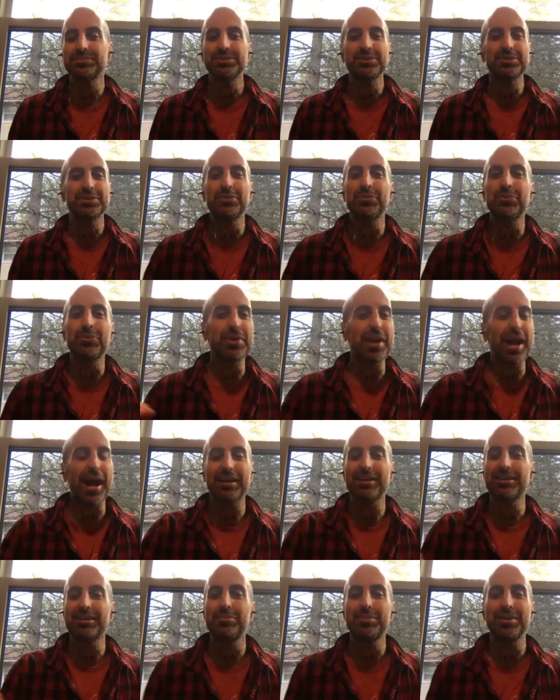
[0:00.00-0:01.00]
We're not
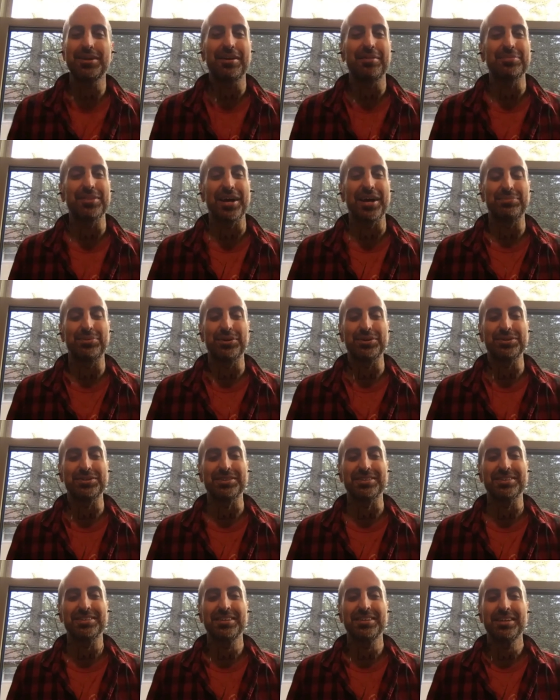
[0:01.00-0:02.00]
going to become that
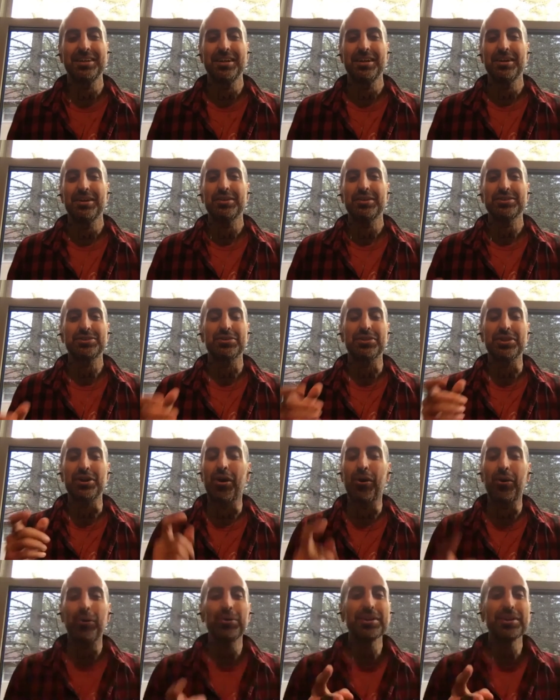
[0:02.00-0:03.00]
person. So the
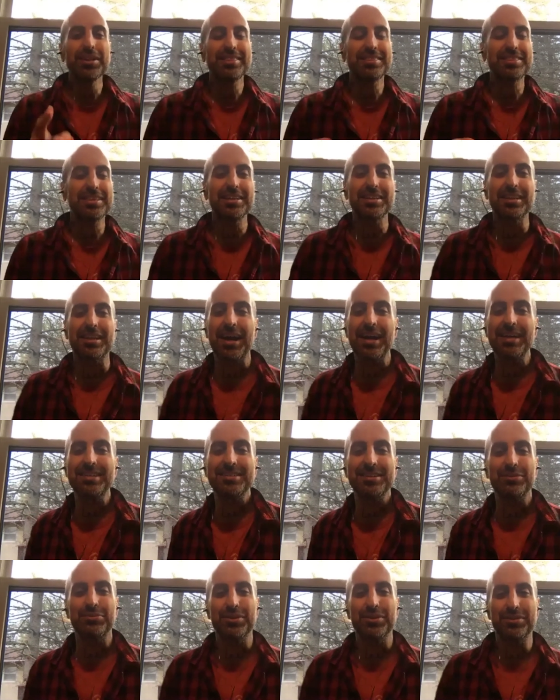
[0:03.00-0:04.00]
only thing that I did
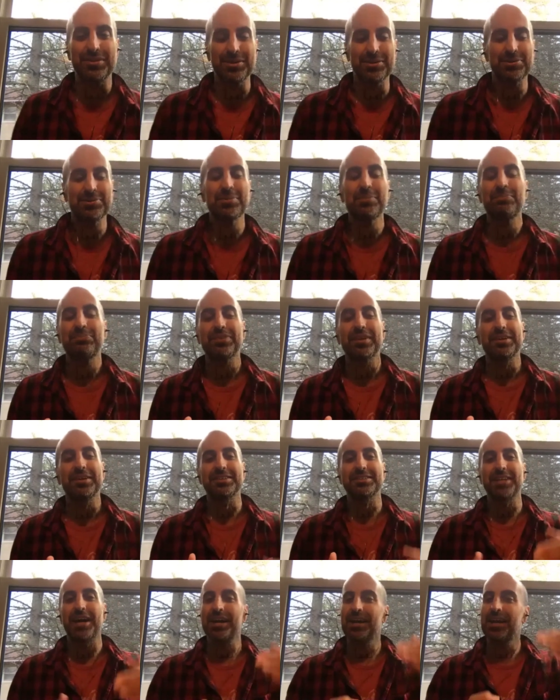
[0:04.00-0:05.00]
with you is
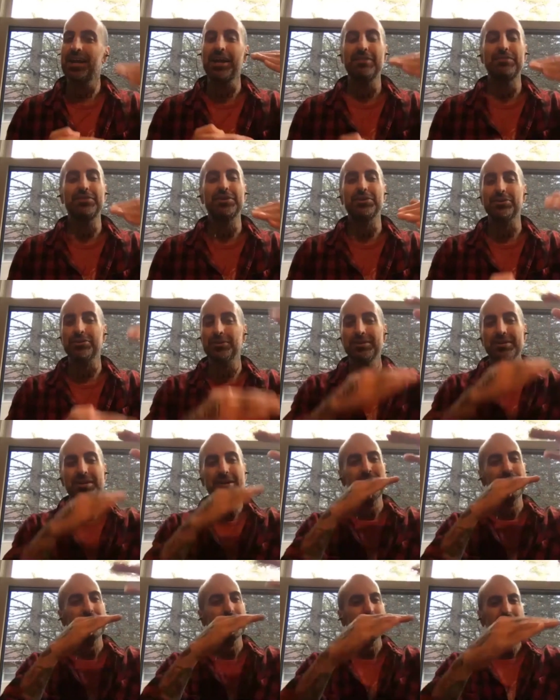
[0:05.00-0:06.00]
I gave you
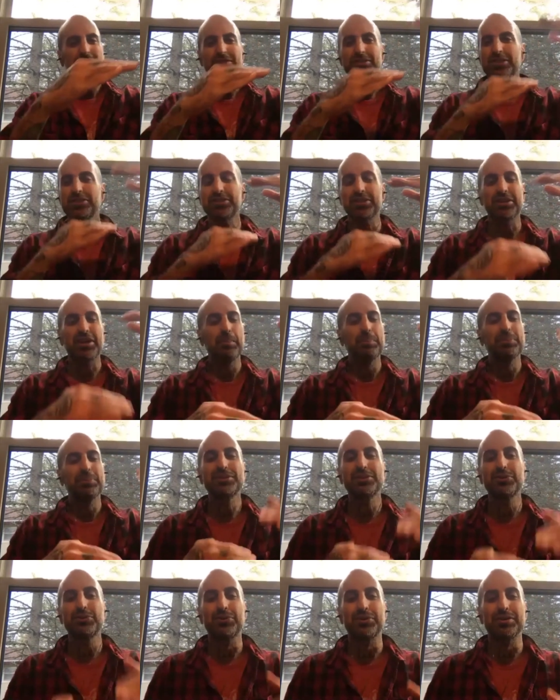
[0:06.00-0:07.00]
just a couple
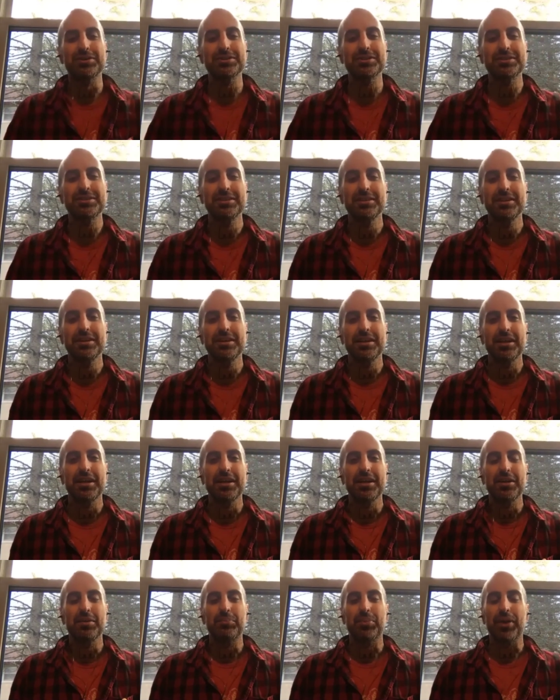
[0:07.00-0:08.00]
tools,
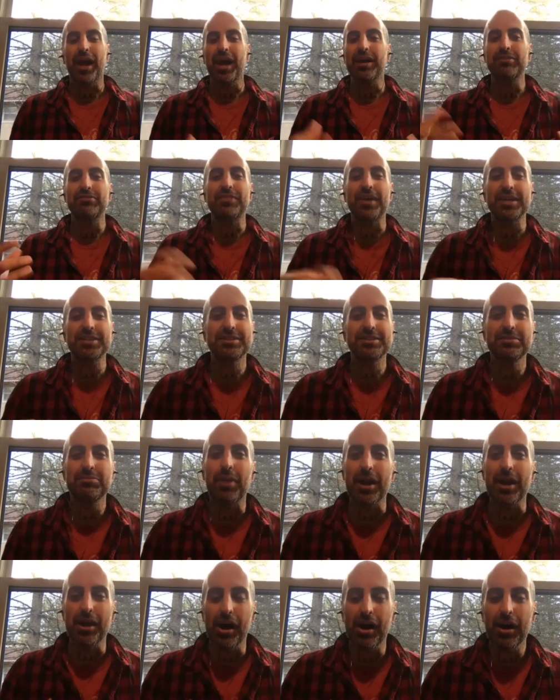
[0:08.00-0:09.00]
but I invested my
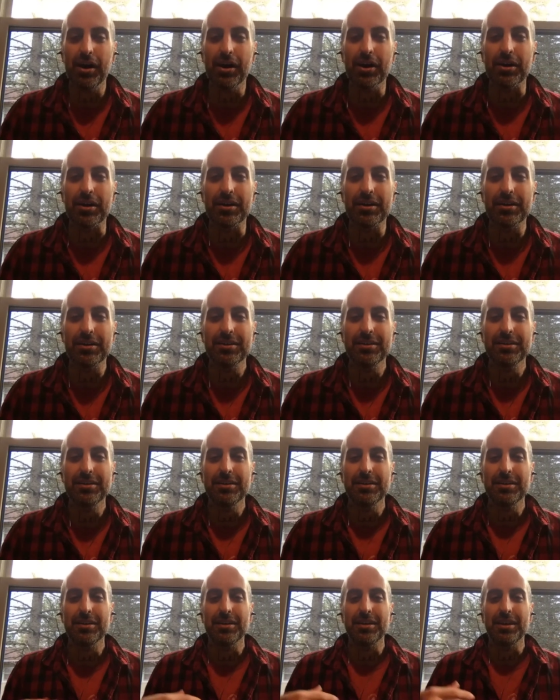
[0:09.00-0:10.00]
heart,
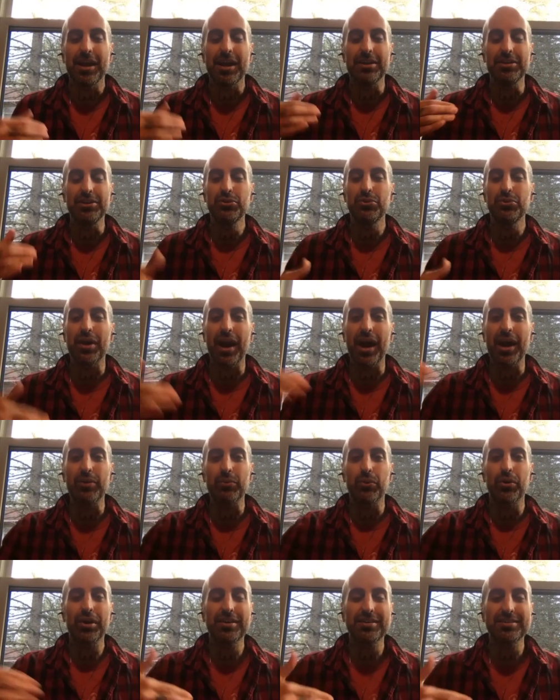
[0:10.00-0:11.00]
and you and I
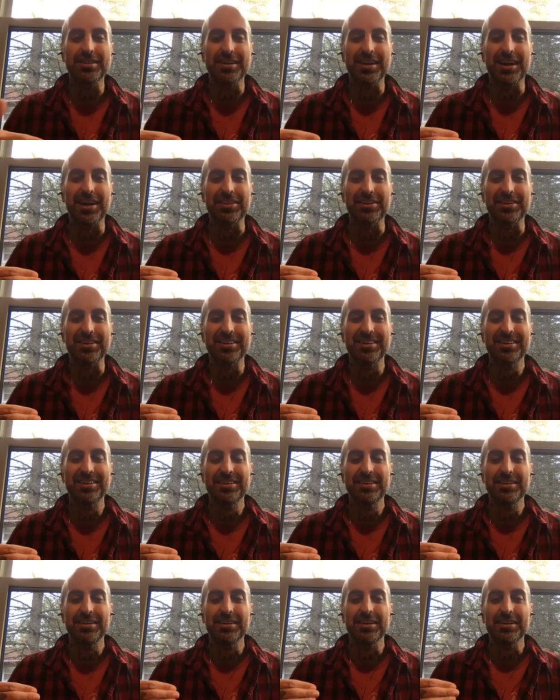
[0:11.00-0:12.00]
worked together,
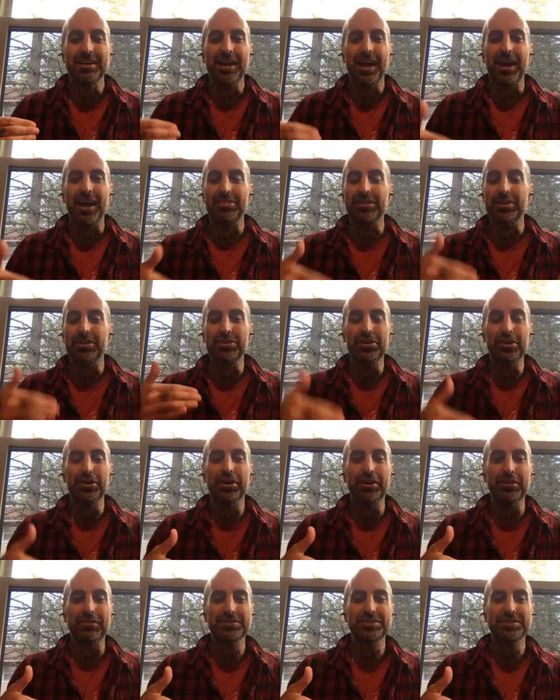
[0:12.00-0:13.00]
and the
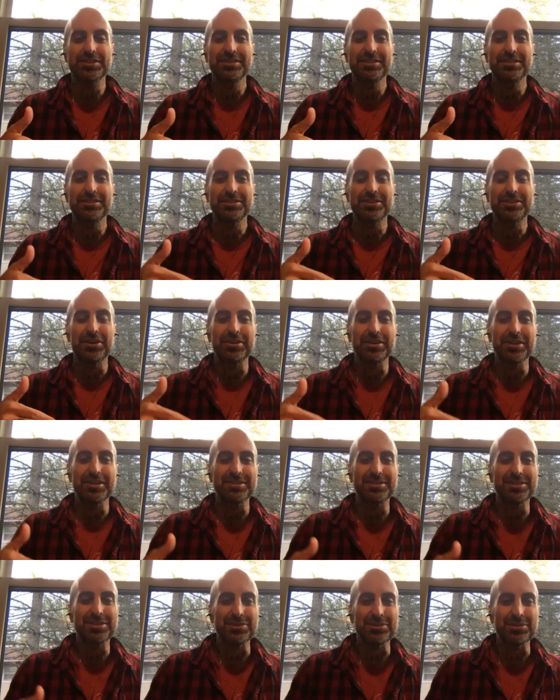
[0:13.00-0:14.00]
nerves turned
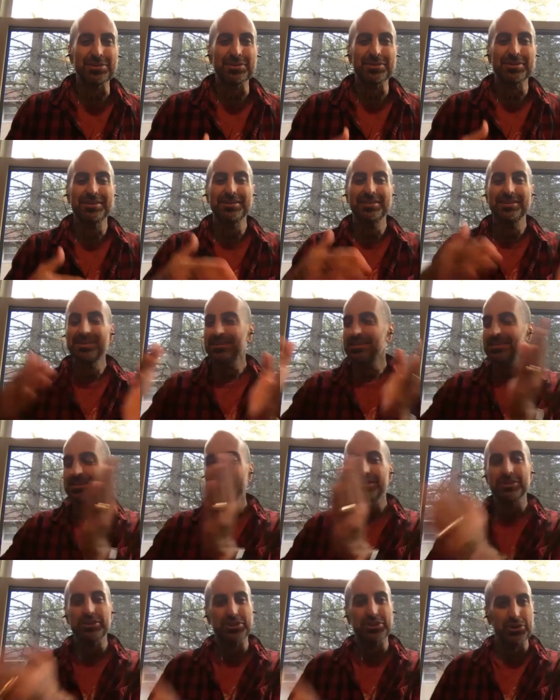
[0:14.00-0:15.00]
into
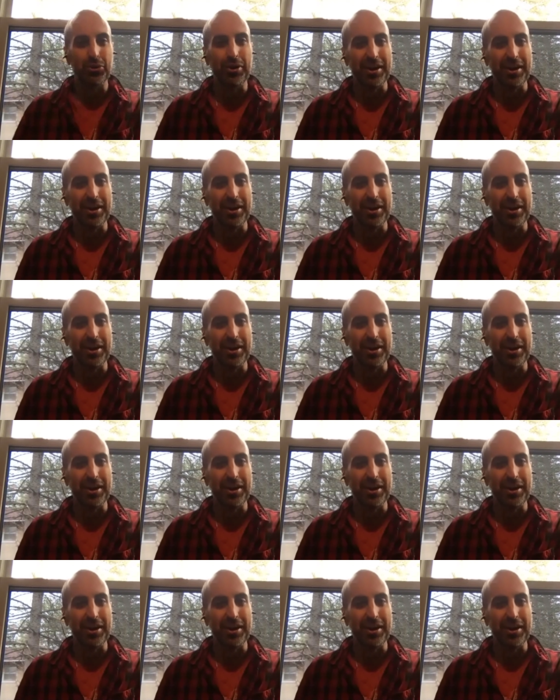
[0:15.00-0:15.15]
joy.